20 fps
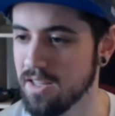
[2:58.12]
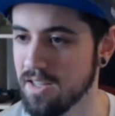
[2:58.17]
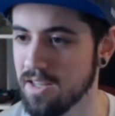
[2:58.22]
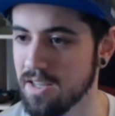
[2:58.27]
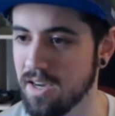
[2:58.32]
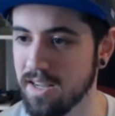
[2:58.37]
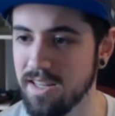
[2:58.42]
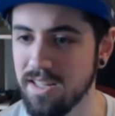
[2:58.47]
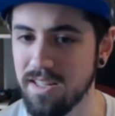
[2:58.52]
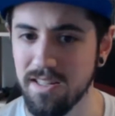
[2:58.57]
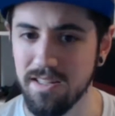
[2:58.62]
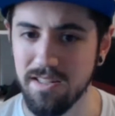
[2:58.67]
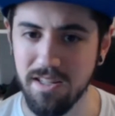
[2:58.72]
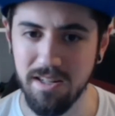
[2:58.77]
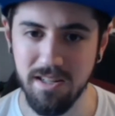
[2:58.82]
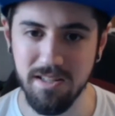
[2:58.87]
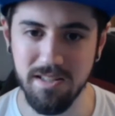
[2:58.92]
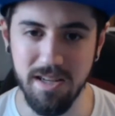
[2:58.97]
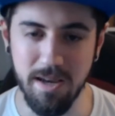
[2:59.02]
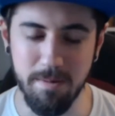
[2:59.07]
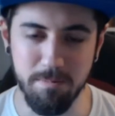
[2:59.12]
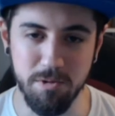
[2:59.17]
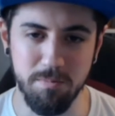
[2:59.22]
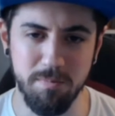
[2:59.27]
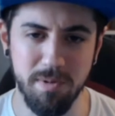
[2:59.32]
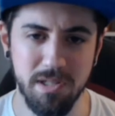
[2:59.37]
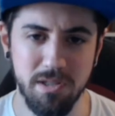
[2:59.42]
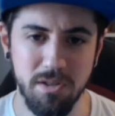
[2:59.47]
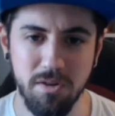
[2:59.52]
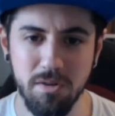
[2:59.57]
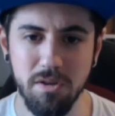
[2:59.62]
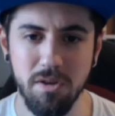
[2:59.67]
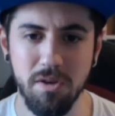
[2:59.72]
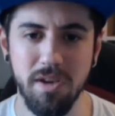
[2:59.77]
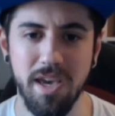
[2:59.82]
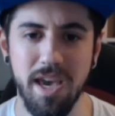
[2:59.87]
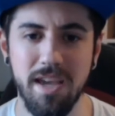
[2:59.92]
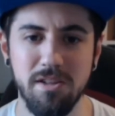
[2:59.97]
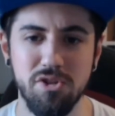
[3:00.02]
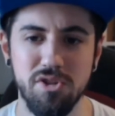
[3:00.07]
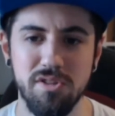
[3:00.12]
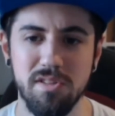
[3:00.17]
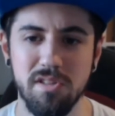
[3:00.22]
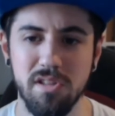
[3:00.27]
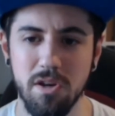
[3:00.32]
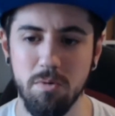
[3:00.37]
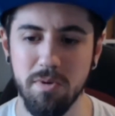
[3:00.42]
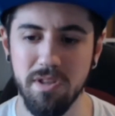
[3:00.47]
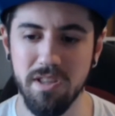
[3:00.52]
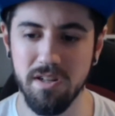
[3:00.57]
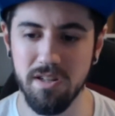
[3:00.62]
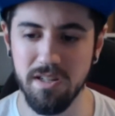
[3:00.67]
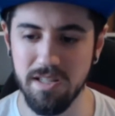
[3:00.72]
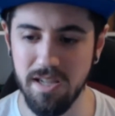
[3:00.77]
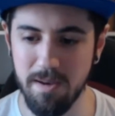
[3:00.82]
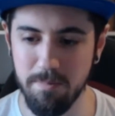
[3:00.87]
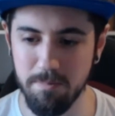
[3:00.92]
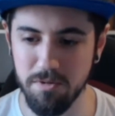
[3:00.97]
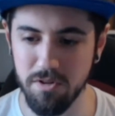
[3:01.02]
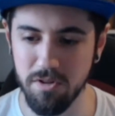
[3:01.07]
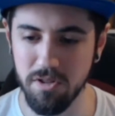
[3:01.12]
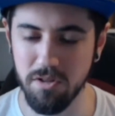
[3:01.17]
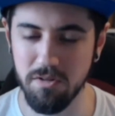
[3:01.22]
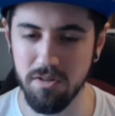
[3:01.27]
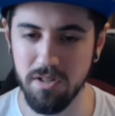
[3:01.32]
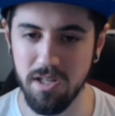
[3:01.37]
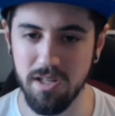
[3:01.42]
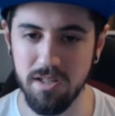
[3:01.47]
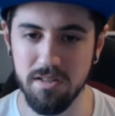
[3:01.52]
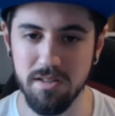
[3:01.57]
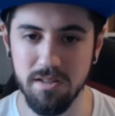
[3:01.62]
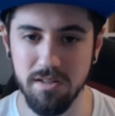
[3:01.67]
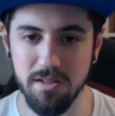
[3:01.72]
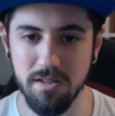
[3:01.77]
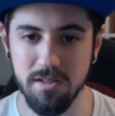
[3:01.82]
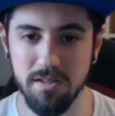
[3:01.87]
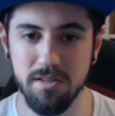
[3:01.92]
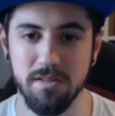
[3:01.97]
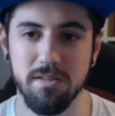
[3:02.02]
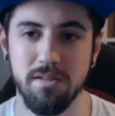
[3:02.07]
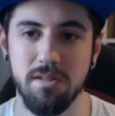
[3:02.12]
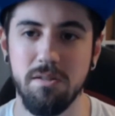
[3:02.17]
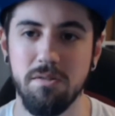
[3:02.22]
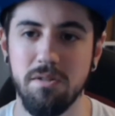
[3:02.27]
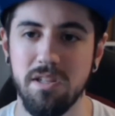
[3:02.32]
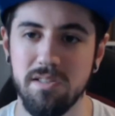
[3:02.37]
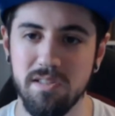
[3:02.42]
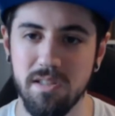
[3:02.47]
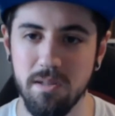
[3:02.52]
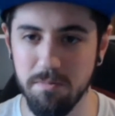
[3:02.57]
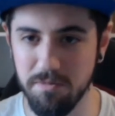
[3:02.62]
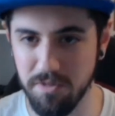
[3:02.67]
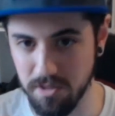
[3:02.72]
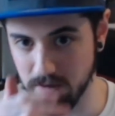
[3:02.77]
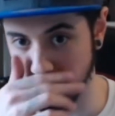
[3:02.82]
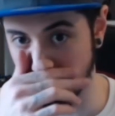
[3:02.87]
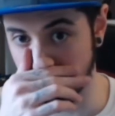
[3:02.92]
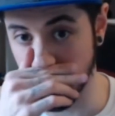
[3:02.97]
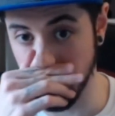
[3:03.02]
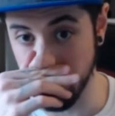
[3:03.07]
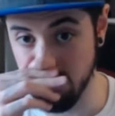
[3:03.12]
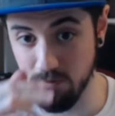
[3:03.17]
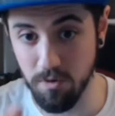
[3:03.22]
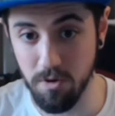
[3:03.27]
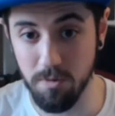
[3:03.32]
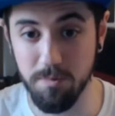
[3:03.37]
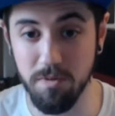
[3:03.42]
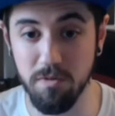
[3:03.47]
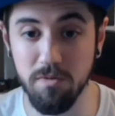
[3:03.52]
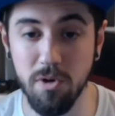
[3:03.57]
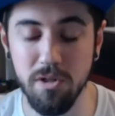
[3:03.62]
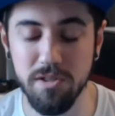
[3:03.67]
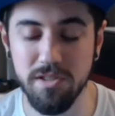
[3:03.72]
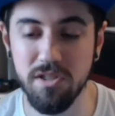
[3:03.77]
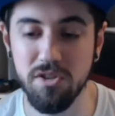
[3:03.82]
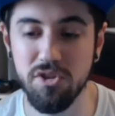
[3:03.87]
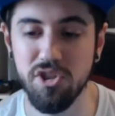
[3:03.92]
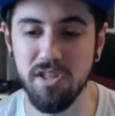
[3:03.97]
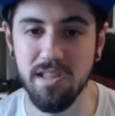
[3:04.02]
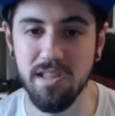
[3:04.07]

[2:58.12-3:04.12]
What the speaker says: I needed an adapter, but you can't just go with an adapter. You need something to transform the voltage, at